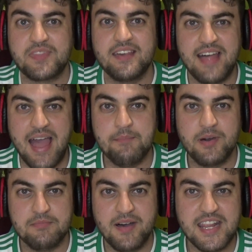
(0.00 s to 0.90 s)
that
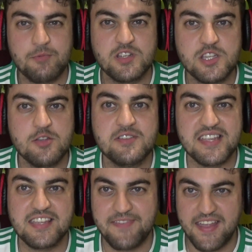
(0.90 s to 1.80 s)
Bill Belmadi would use
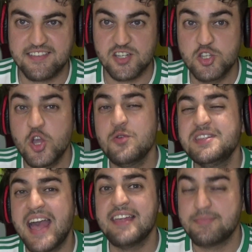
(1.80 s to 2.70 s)
this fixture to
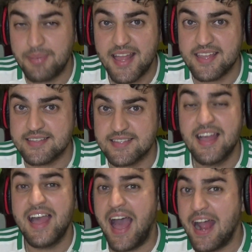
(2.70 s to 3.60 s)
test players
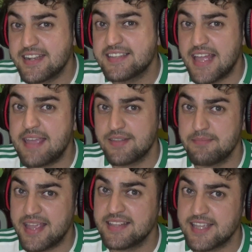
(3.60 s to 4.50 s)
and save the
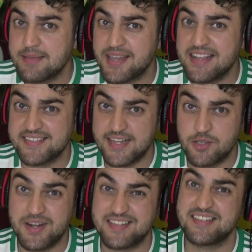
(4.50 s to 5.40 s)
main team against
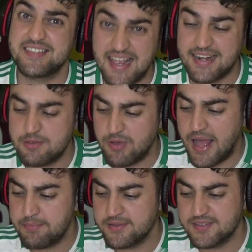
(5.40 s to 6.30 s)
Senegal, and that's exactly what
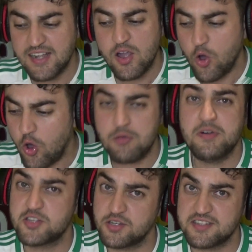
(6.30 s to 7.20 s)
happened.
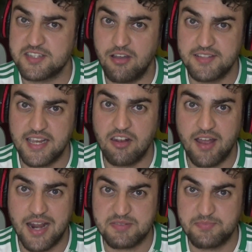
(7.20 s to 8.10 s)
Almost got the starting
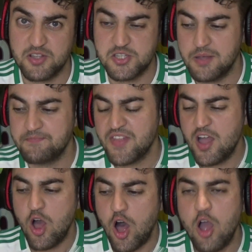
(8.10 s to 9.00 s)
lineup spot on.
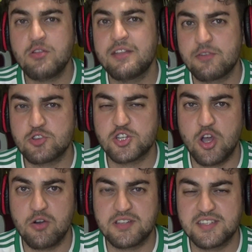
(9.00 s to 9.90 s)
Only real
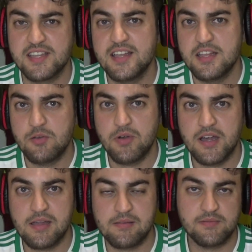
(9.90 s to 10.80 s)
shocks
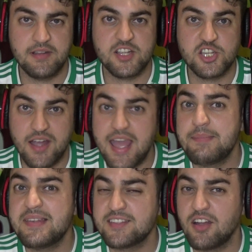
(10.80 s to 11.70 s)
were
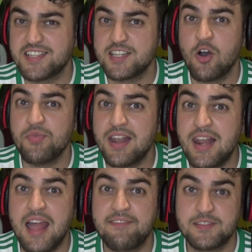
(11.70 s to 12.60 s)
Chaibi starting on the
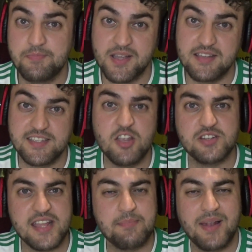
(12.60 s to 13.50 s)
left because
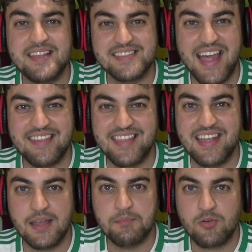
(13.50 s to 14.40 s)
usually he plays as
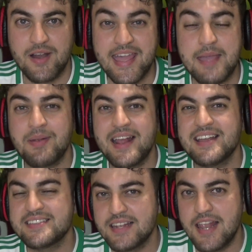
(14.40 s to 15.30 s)
that number eight. He played
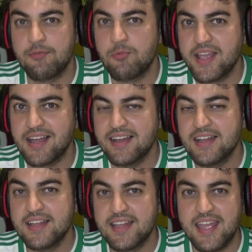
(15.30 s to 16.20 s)
as a left winger
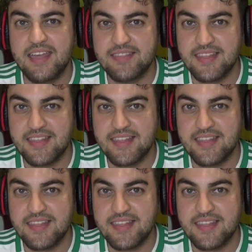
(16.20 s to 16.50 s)
in